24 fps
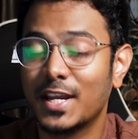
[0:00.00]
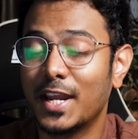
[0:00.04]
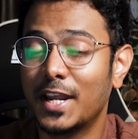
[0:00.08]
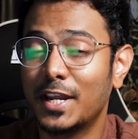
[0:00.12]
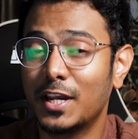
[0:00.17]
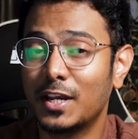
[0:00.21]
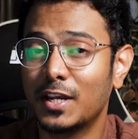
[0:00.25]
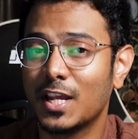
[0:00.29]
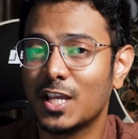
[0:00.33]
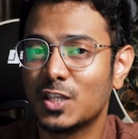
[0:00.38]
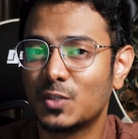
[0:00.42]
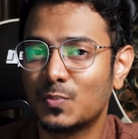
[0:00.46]

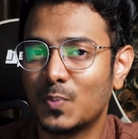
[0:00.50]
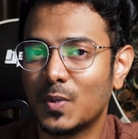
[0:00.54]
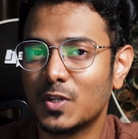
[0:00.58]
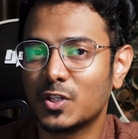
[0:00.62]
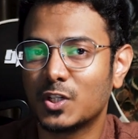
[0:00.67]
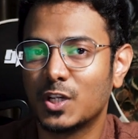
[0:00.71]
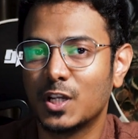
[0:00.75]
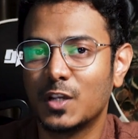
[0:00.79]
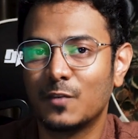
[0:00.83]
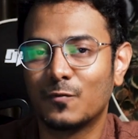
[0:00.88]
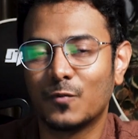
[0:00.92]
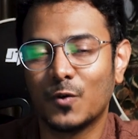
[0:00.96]
created
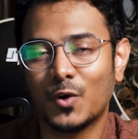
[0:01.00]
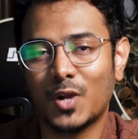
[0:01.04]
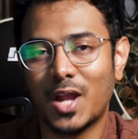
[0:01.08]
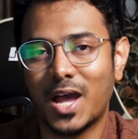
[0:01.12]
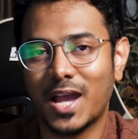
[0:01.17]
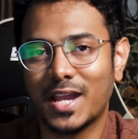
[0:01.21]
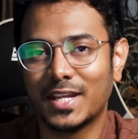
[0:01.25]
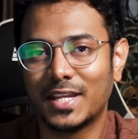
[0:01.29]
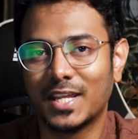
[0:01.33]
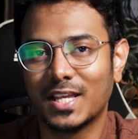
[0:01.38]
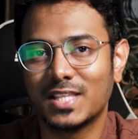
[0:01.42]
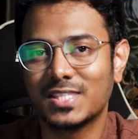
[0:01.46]
especially for
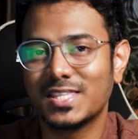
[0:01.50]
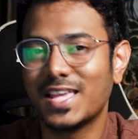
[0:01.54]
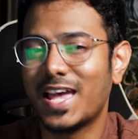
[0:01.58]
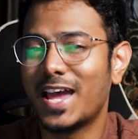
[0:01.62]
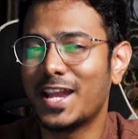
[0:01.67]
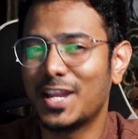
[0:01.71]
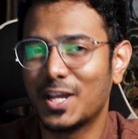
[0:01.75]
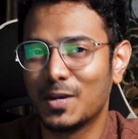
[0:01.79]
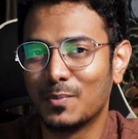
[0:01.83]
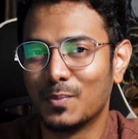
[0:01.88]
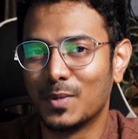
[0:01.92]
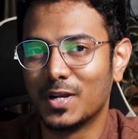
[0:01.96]
architects
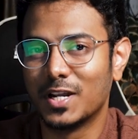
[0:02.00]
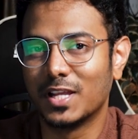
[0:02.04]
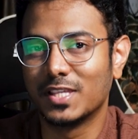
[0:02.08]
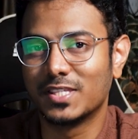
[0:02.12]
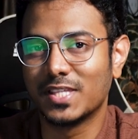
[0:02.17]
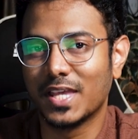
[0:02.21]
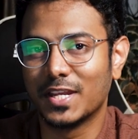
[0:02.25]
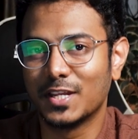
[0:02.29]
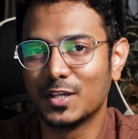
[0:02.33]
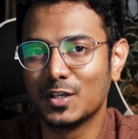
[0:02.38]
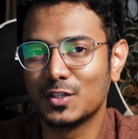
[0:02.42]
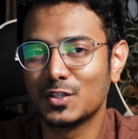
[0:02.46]
and urban
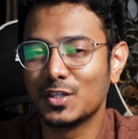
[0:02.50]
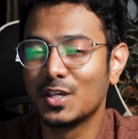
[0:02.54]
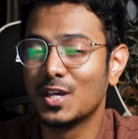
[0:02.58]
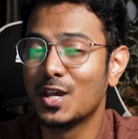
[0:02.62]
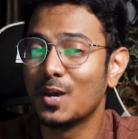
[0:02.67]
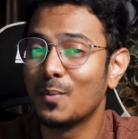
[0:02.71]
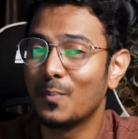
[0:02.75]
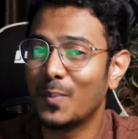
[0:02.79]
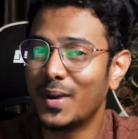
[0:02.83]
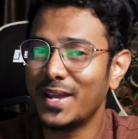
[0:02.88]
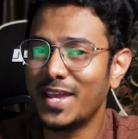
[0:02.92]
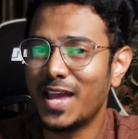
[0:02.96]
designers
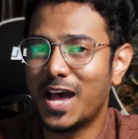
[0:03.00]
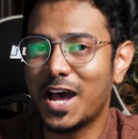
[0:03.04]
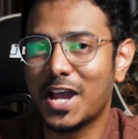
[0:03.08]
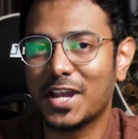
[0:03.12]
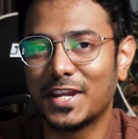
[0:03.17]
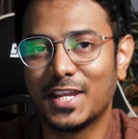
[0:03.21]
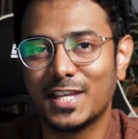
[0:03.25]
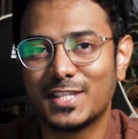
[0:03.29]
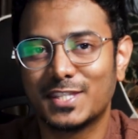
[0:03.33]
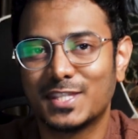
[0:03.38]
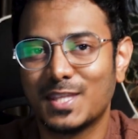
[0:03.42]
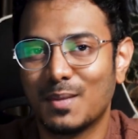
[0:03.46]
by
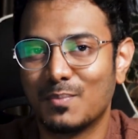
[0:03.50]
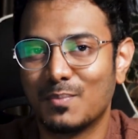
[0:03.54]
architects